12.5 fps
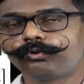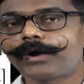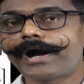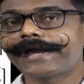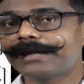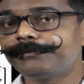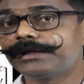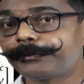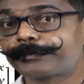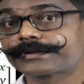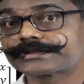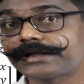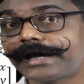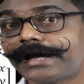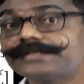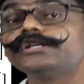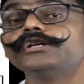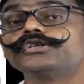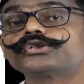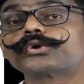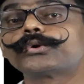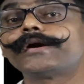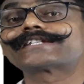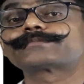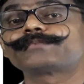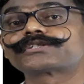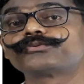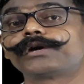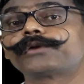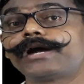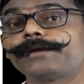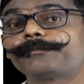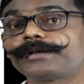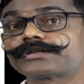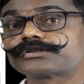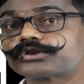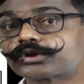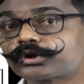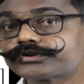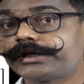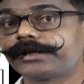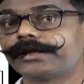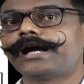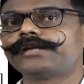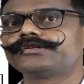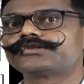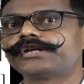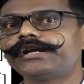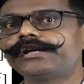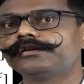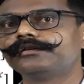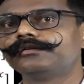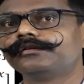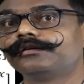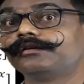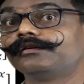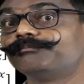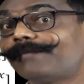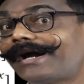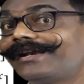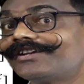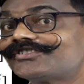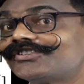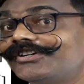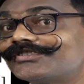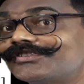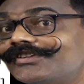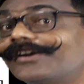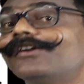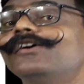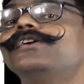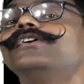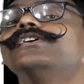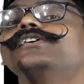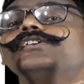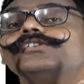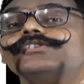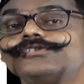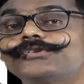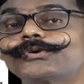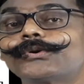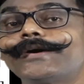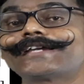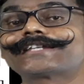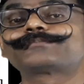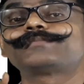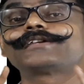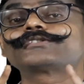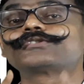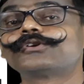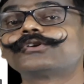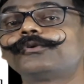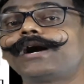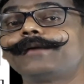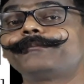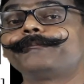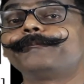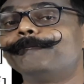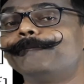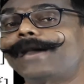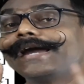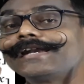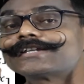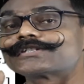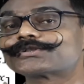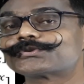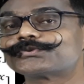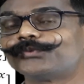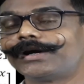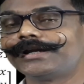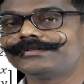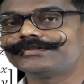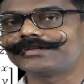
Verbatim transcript: Y can be represented as zero X plus one Y plus zero Z. And Z minus Z is there. zero X plus zero Y minus one